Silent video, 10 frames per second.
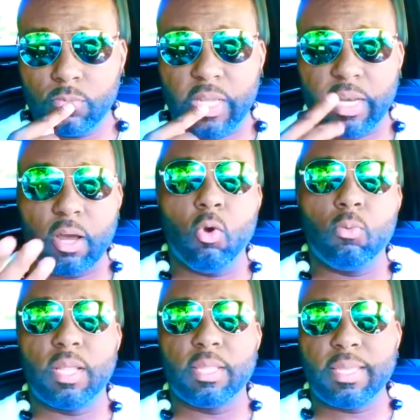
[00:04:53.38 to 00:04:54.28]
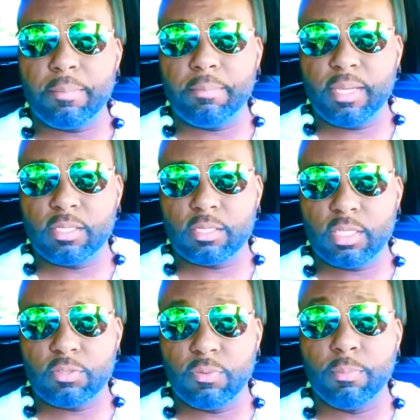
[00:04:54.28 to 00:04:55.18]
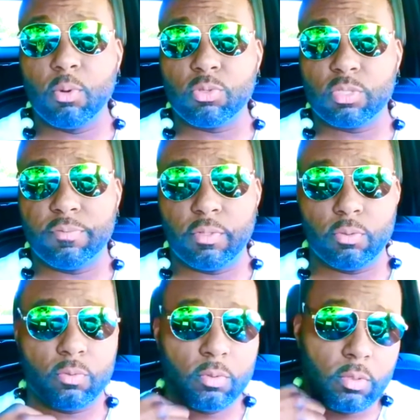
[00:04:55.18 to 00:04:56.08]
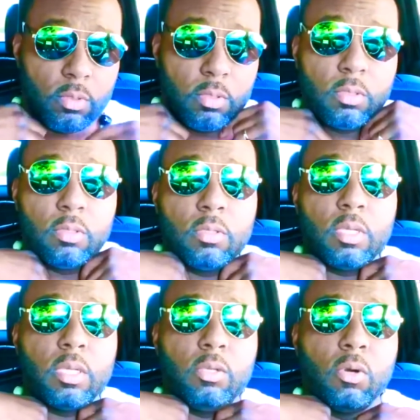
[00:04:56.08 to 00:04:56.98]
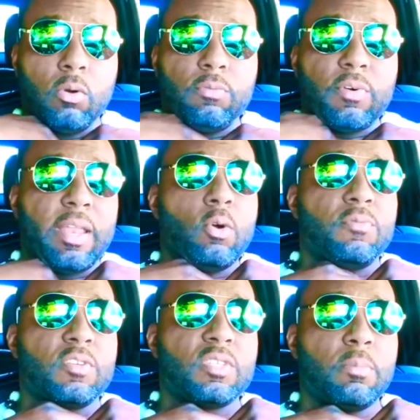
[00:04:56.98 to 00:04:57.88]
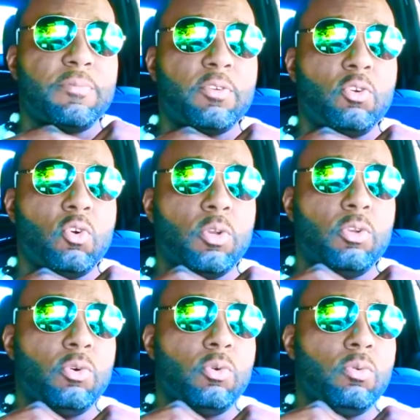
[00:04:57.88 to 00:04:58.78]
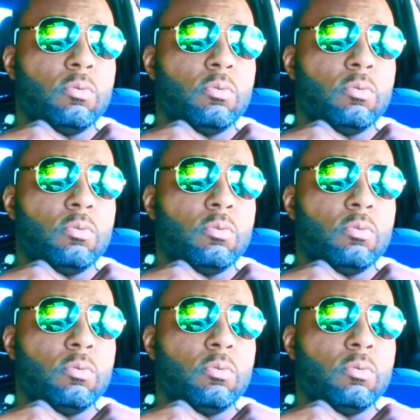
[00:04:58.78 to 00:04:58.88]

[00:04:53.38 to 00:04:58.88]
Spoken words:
And I hope that that makes sense for most of you. You know, I know for some of you who are new,